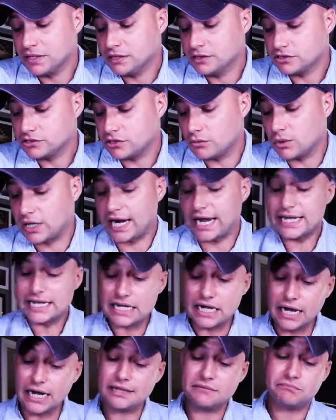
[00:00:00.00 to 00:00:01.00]
So when I
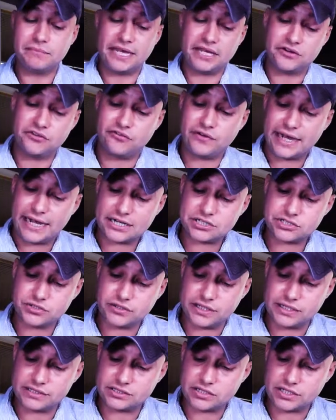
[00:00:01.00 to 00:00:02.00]
cut and manufacture
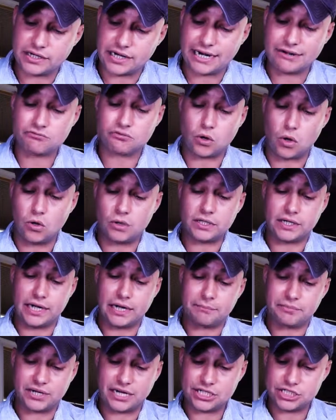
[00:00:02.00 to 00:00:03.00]
this and I roll it
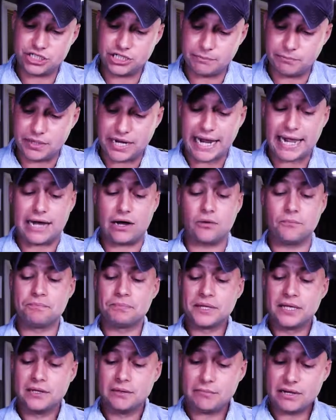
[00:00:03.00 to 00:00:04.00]
up and I ship it
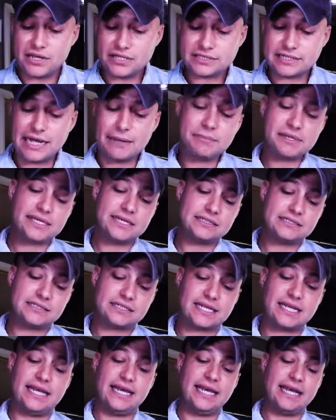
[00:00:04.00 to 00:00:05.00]
out, by the time it gets to
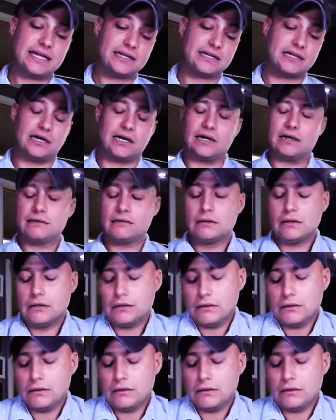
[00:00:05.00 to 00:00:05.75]
Canada,